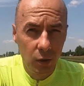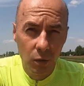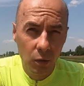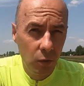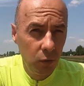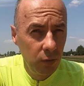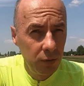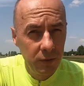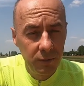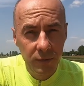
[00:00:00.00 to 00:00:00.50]

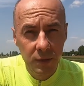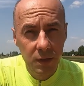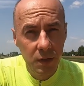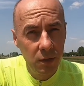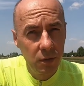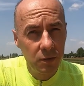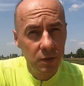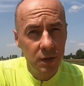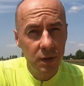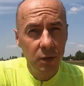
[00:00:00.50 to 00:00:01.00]
all the
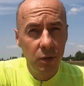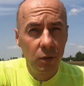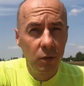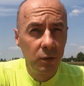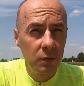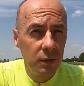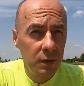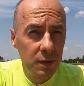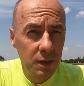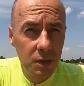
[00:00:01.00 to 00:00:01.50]
videos and
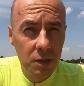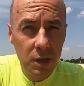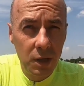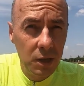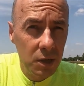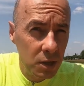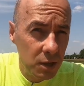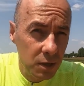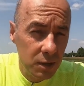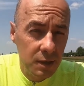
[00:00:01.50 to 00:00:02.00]
all the
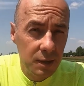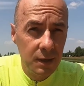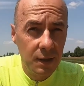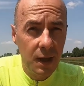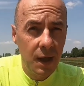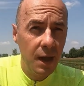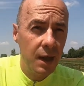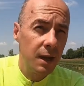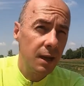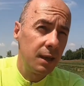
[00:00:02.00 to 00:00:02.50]
suggestions
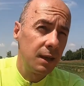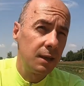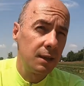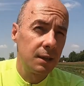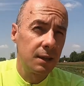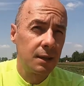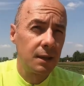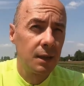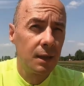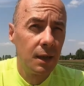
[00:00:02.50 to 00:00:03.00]

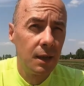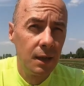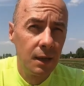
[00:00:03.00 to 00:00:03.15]
says